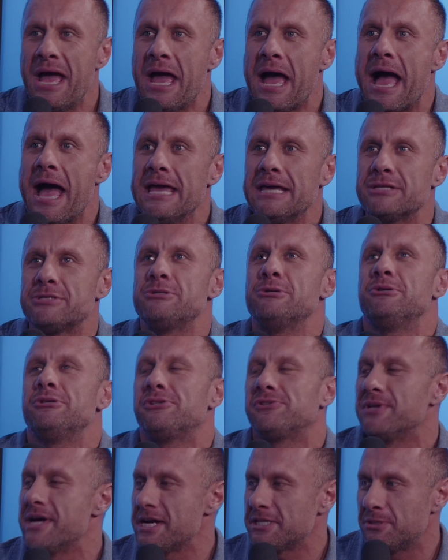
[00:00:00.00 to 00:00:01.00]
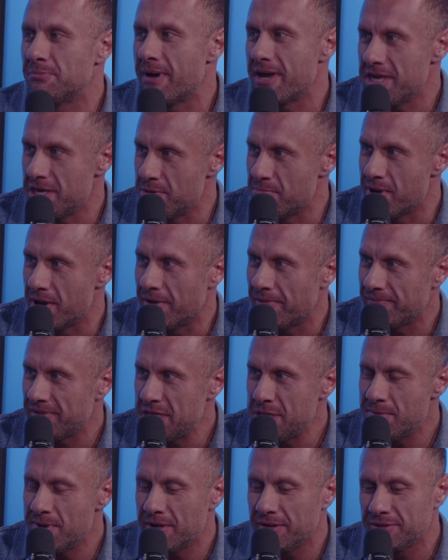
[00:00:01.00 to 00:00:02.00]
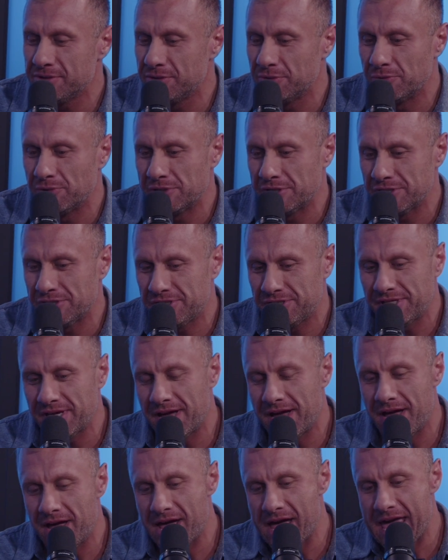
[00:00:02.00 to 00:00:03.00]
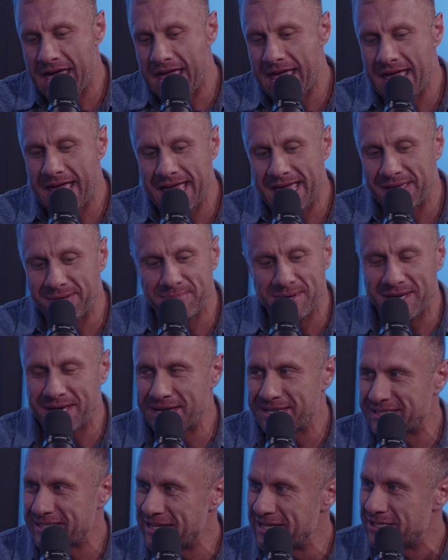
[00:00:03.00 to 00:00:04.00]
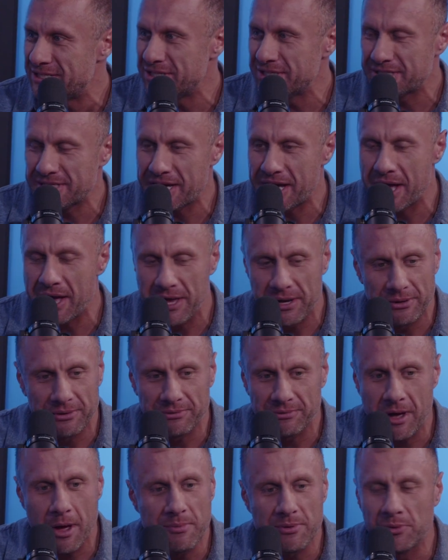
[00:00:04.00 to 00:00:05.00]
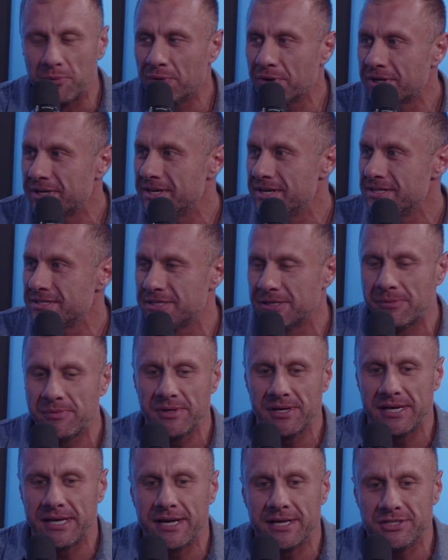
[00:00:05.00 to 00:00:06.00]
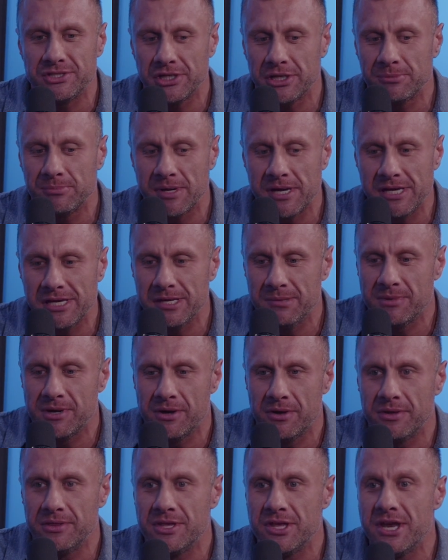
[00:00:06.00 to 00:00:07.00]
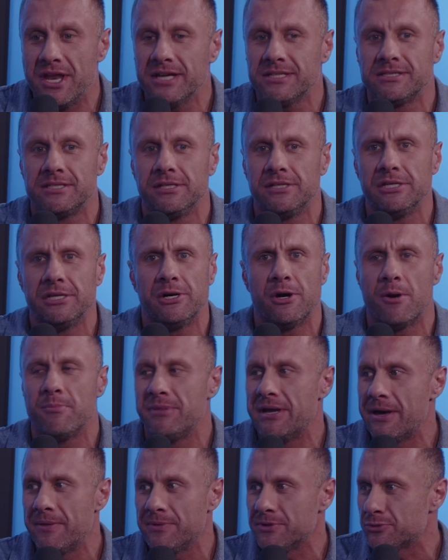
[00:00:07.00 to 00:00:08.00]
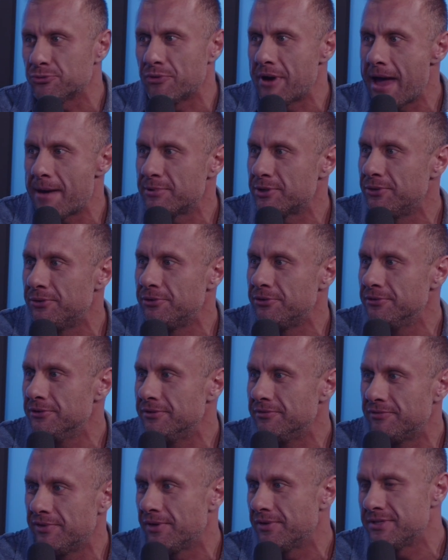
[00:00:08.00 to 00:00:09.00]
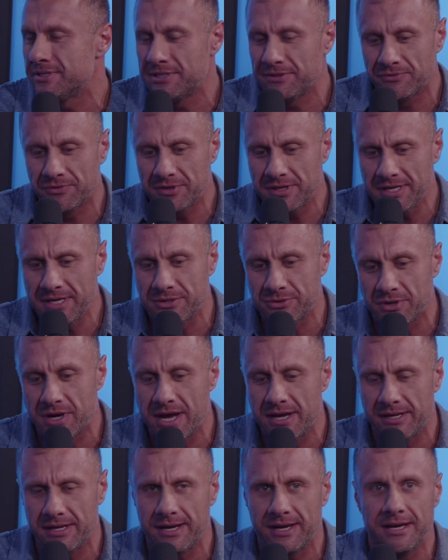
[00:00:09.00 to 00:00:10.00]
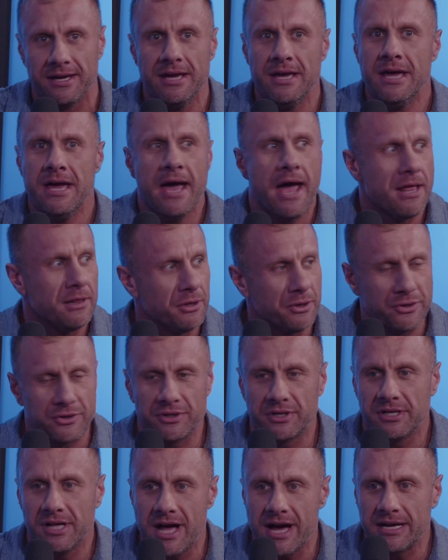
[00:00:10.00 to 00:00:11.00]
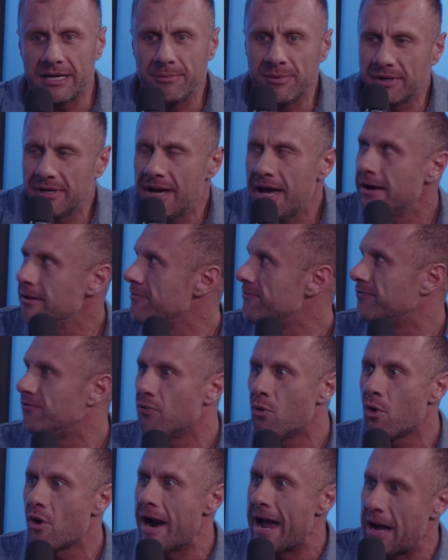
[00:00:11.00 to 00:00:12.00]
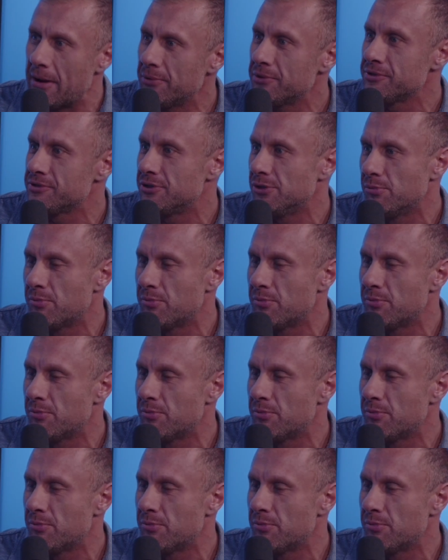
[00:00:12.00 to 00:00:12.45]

I get so distracted by email. Email is the worst because it just I'll be working on something and I check my email, and the next thing you know, I'm down this rabbit hole of all these different things, right? And I look at the clock and I'm like, how did 4 hours go